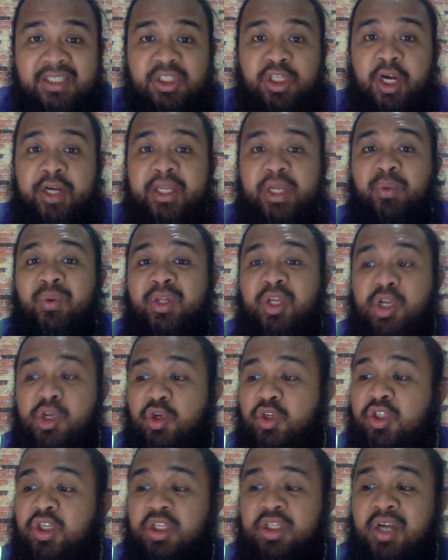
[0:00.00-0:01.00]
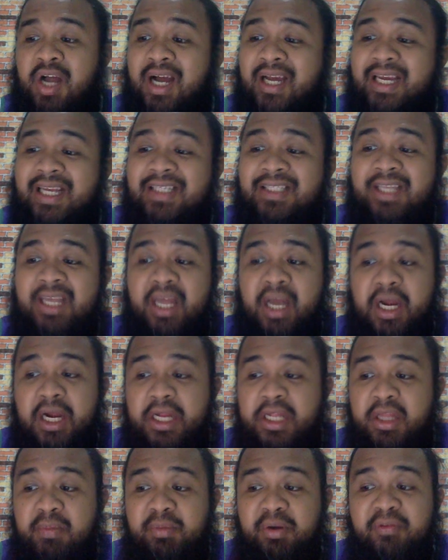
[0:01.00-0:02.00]
Starting with Houston Rockets, they are
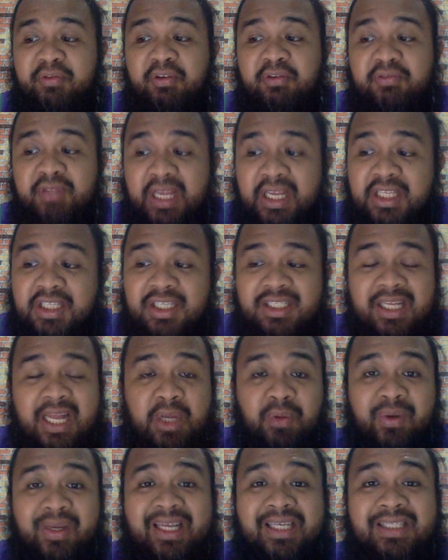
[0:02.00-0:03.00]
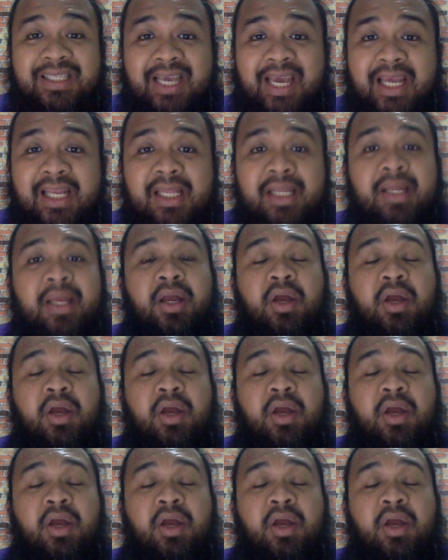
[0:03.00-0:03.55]
at number 15, just like what I said,